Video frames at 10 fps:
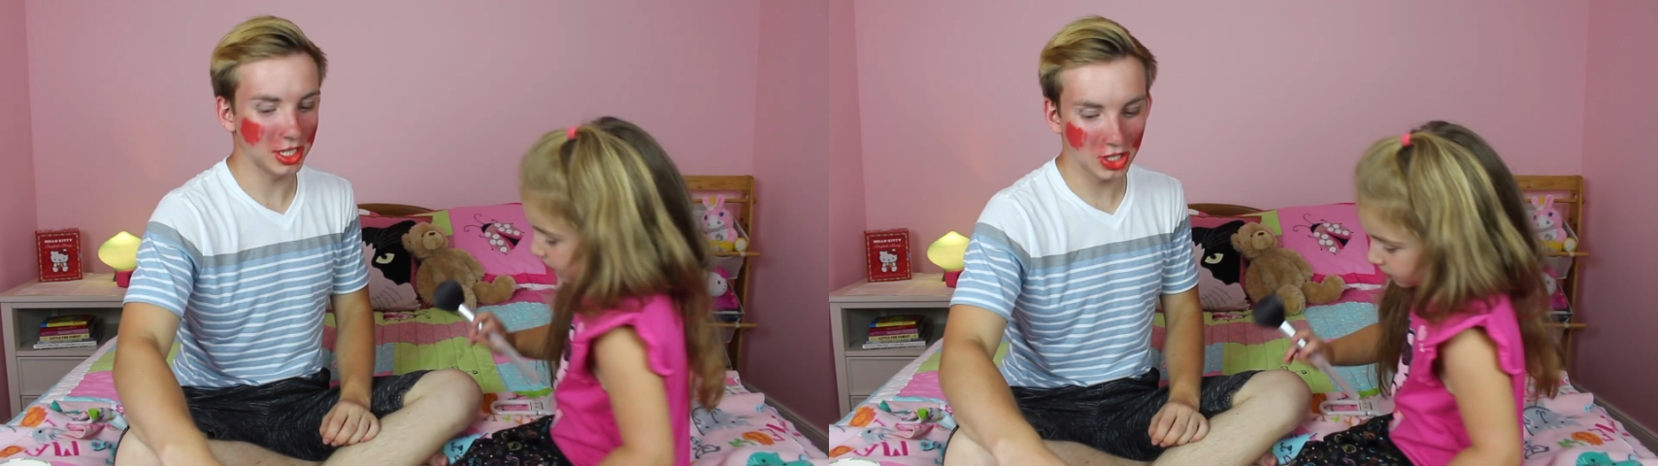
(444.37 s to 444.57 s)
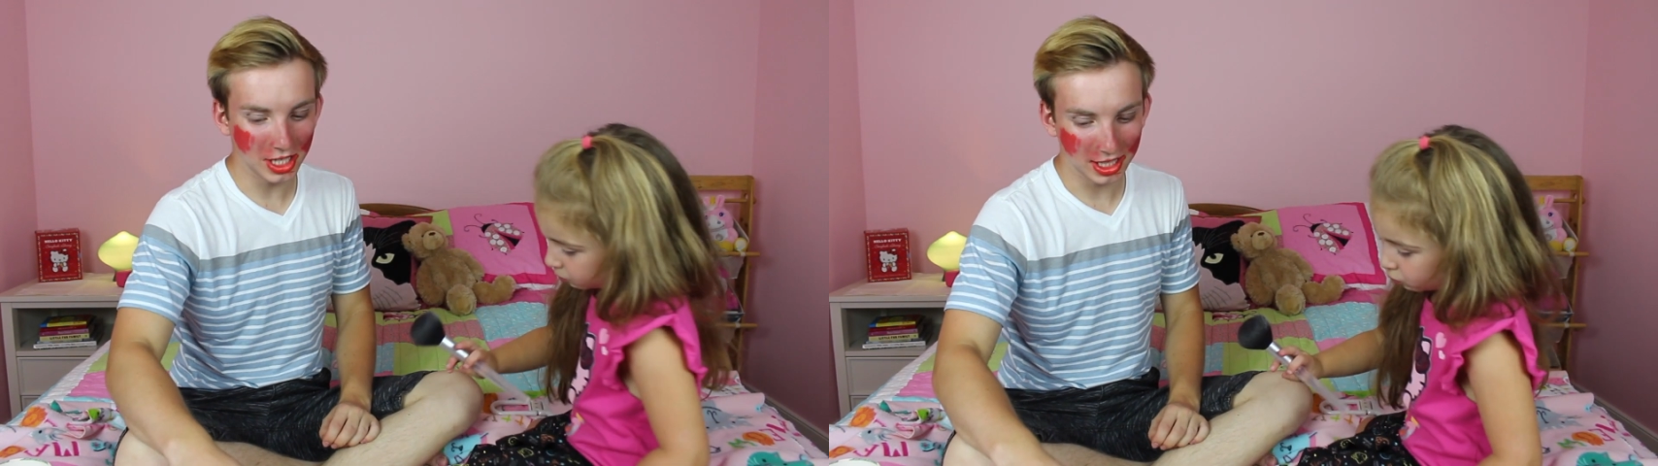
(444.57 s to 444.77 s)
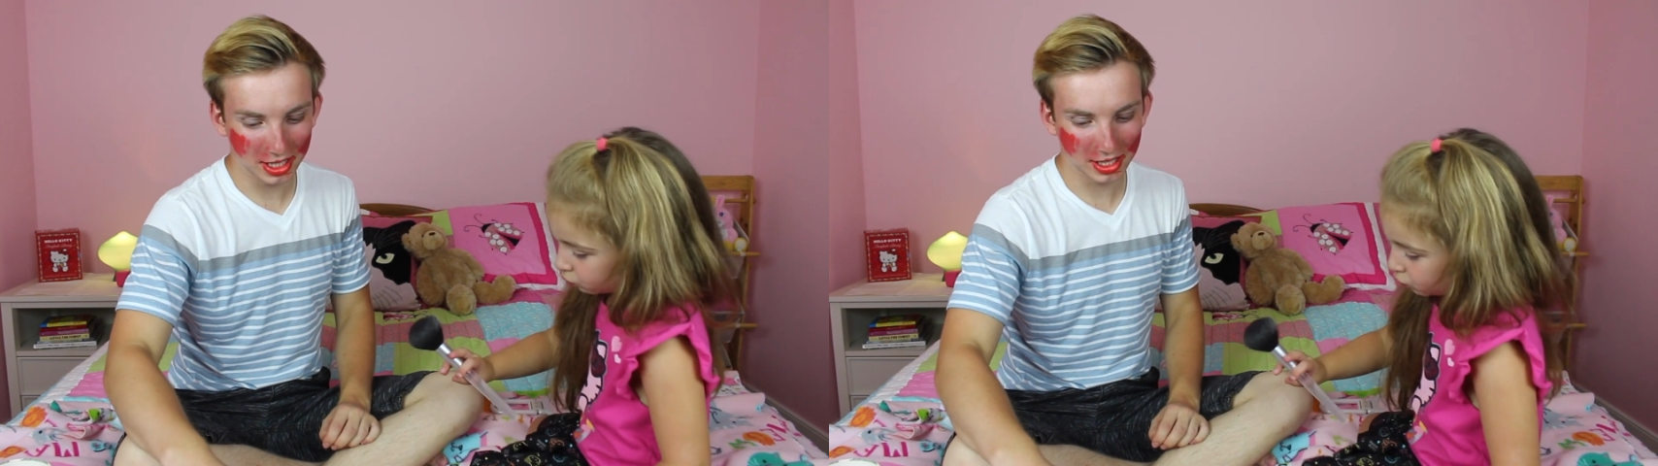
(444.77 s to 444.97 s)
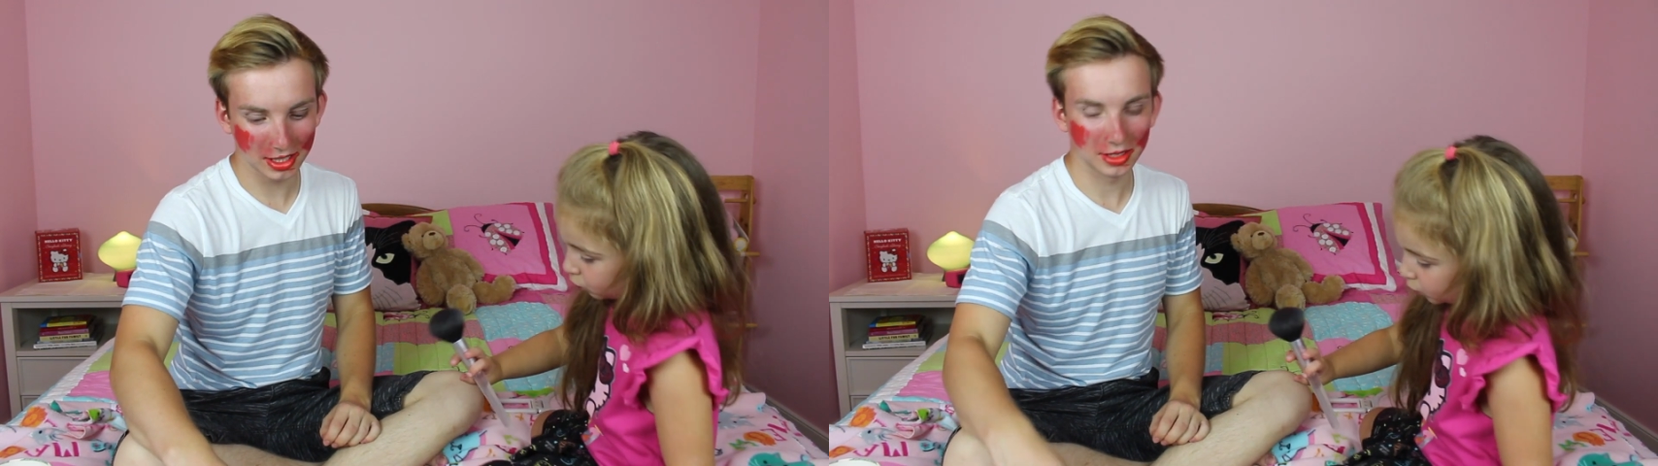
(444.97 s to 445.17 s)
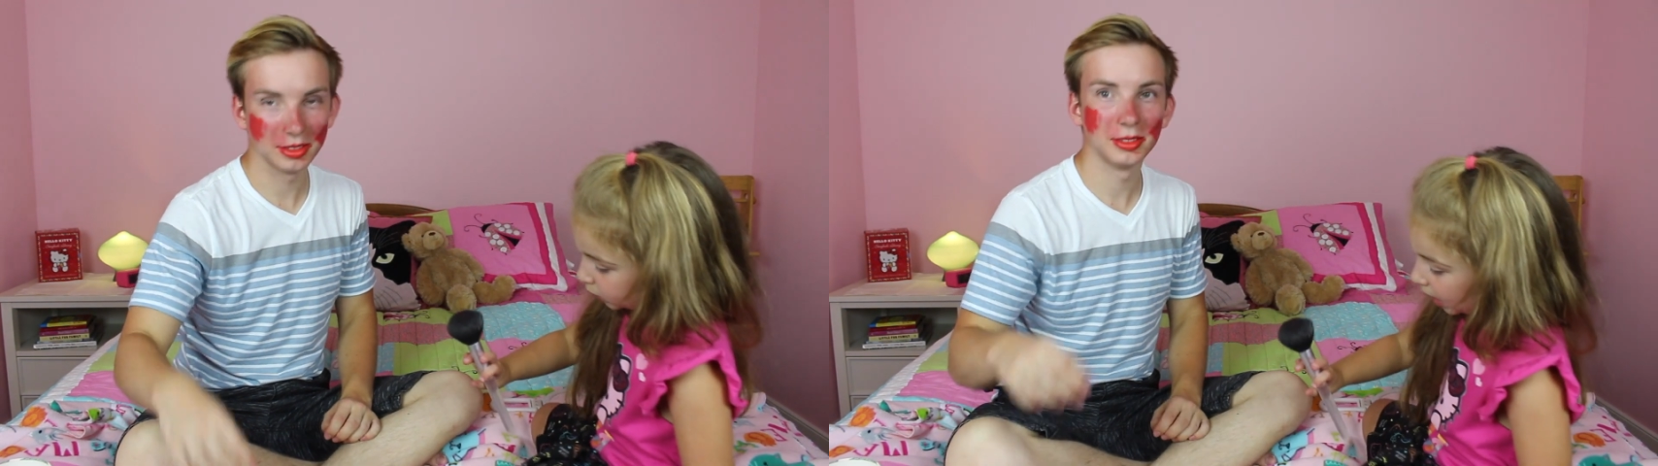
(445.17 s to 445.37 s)

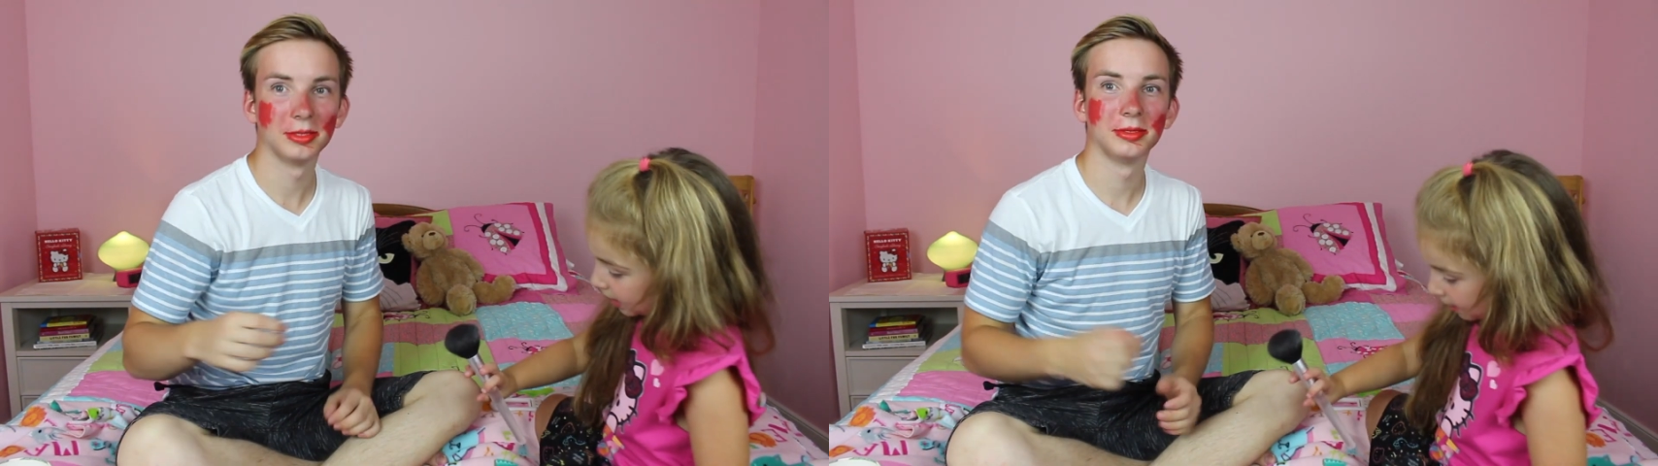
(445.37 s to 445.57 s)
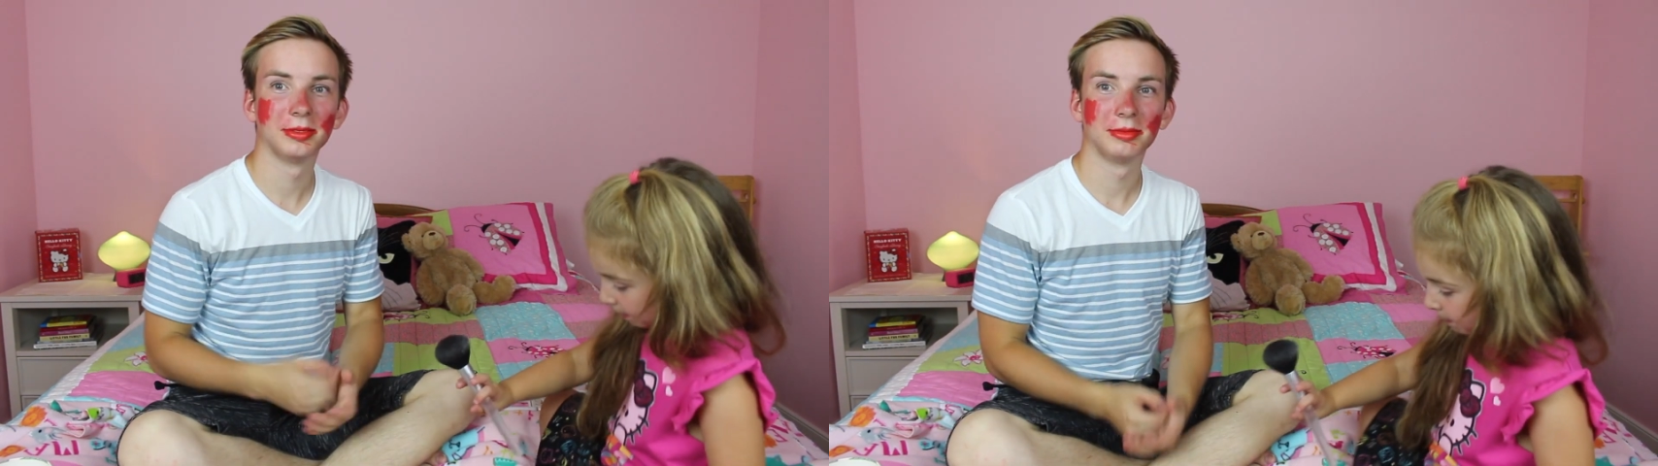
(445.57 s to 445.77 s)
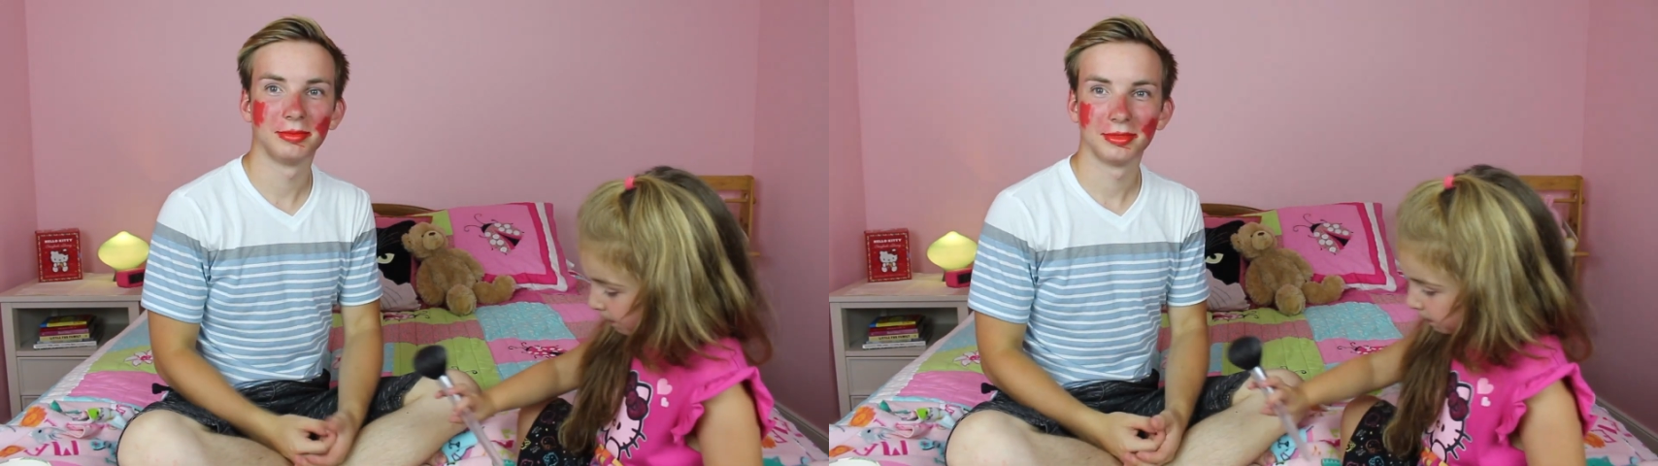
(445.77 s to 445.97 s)
cheeks. Yeah.